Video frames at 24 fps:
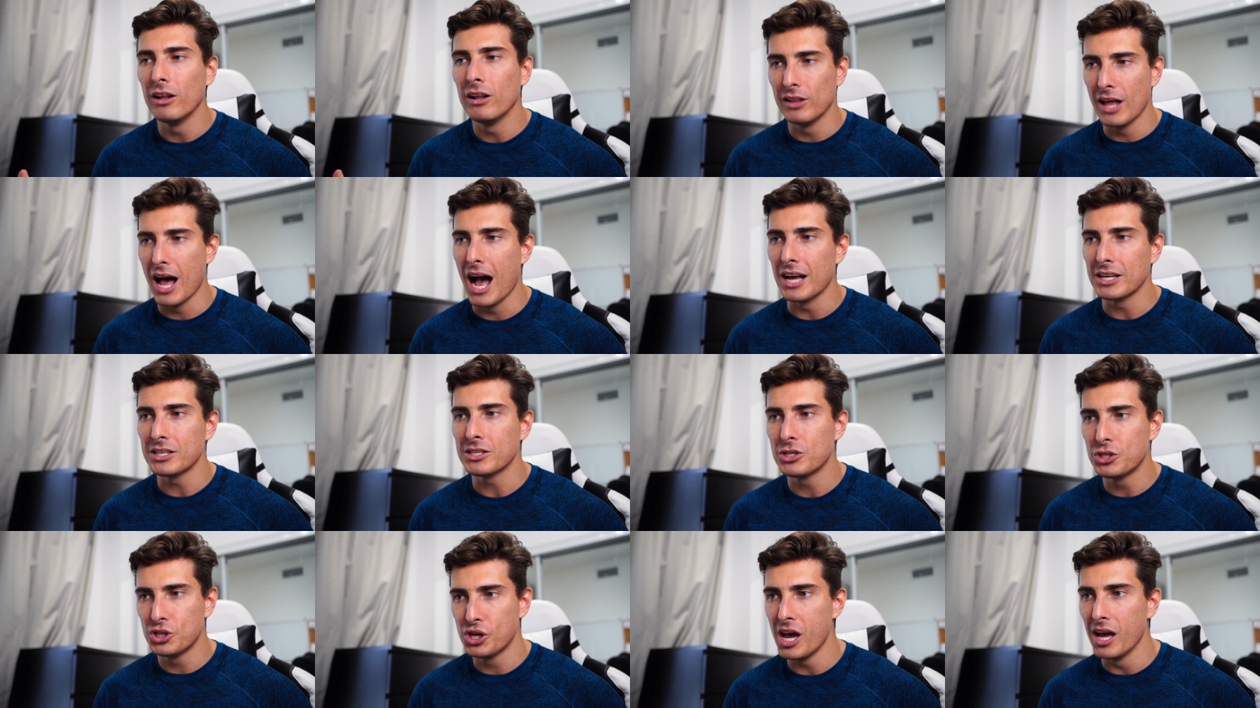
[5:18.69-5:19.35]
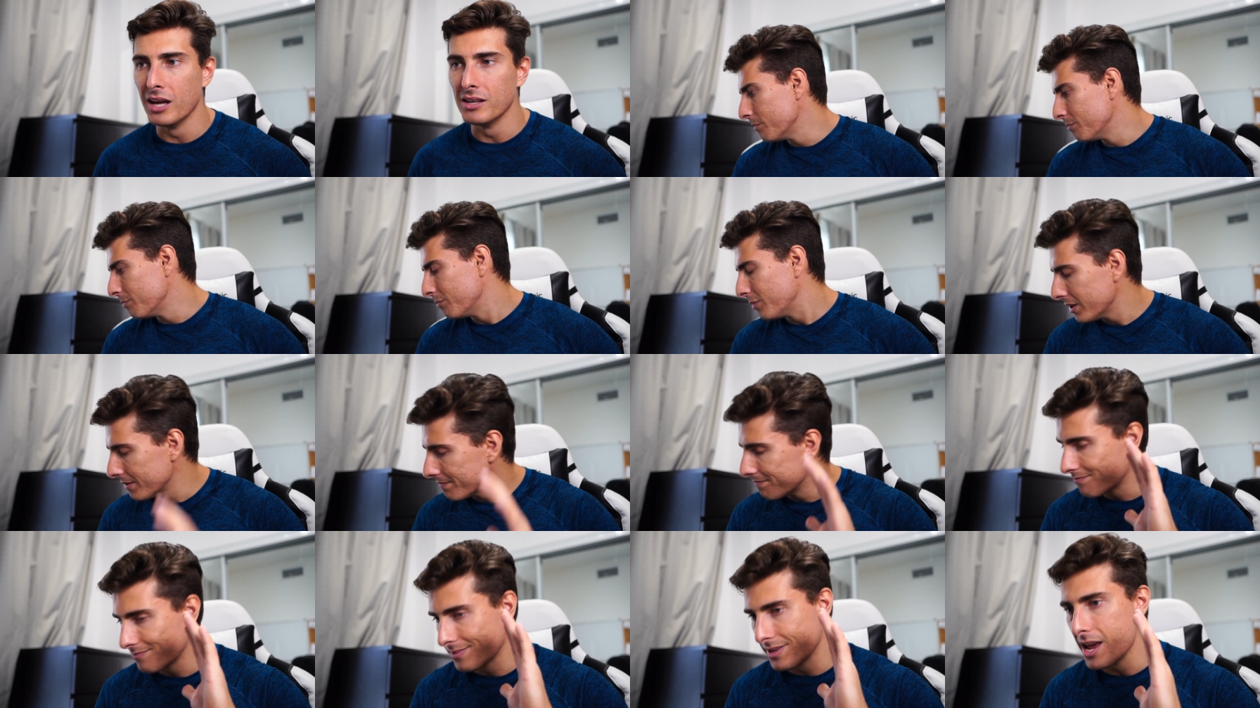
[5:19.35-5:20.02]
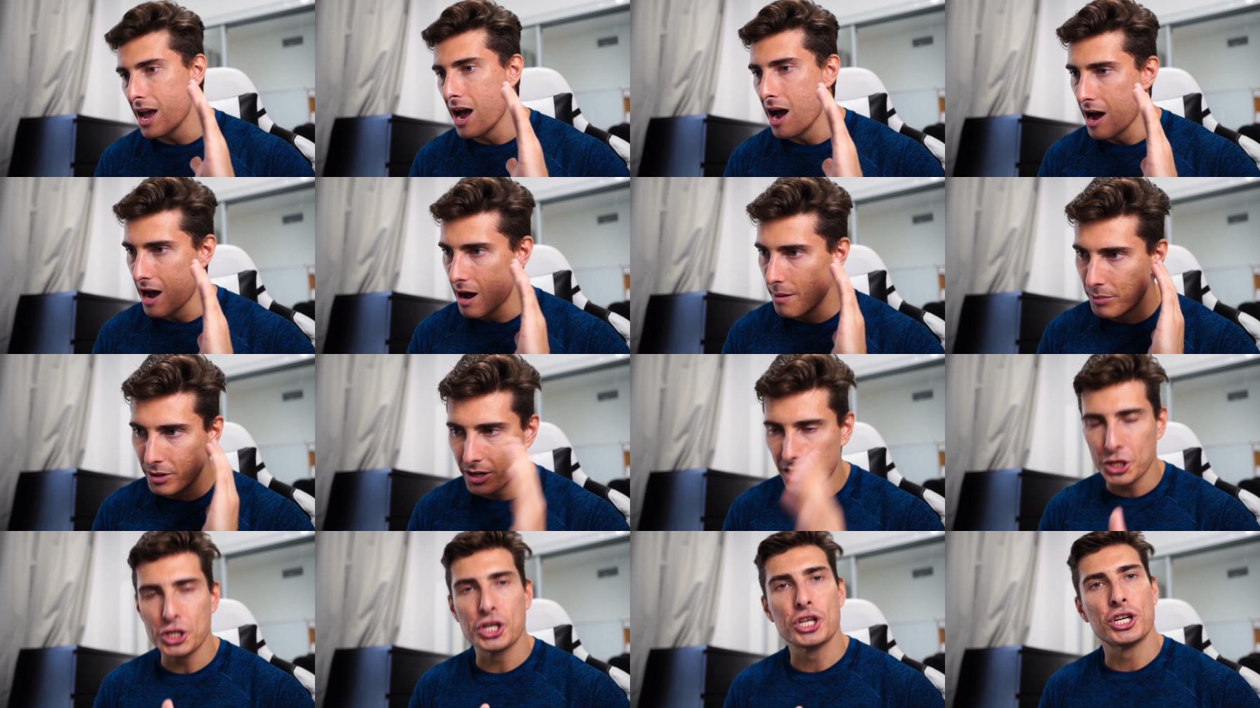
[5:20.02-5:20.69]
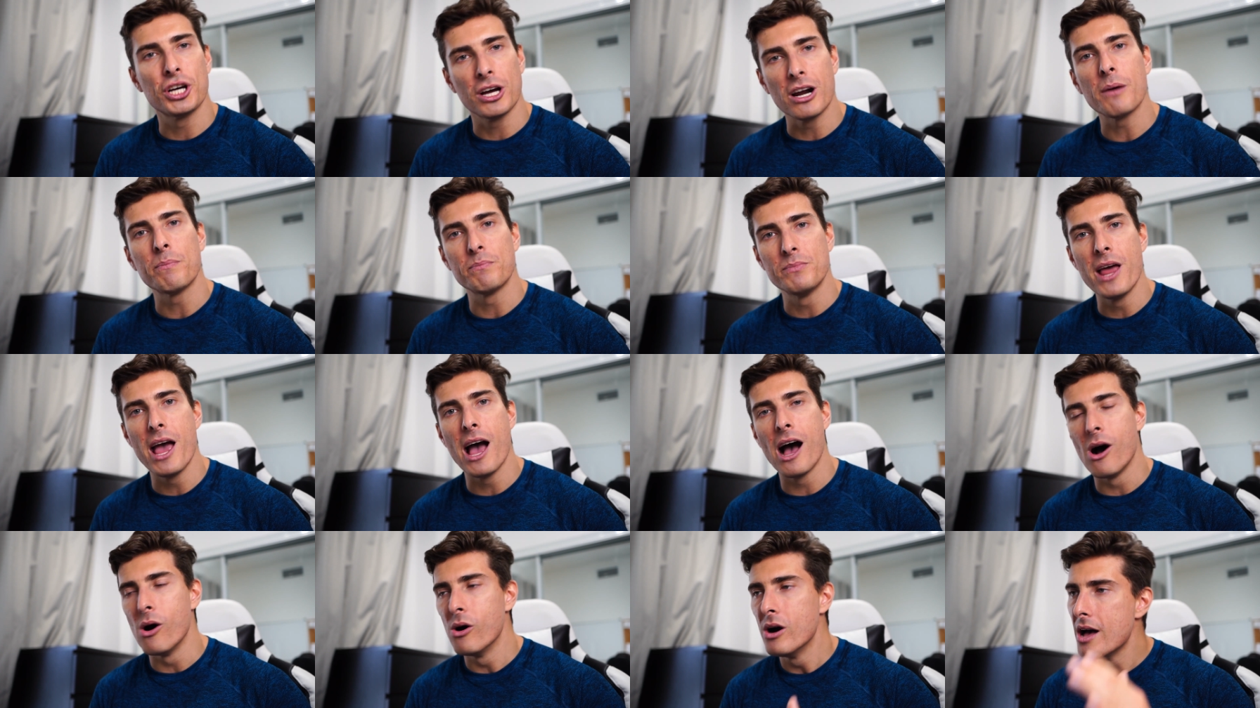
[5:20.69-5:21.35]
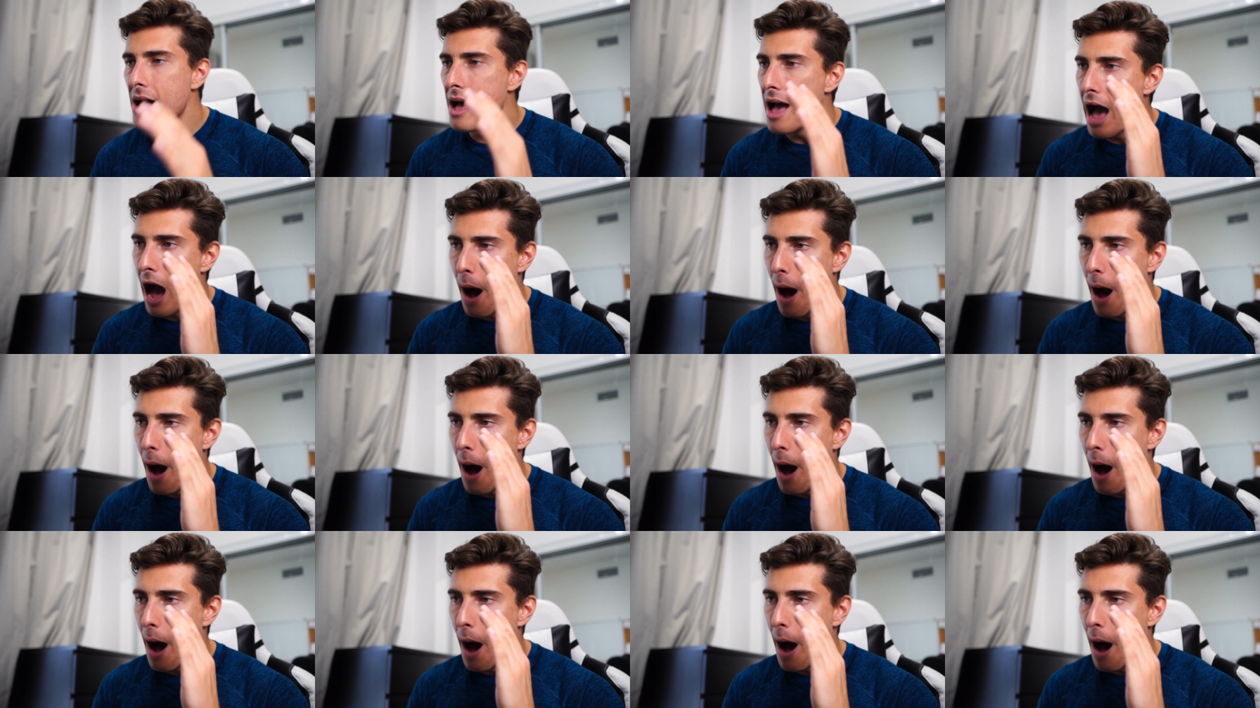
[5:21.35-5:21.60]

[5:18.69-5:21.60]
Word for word: last chance. But yeah, I'm gonna shut up now.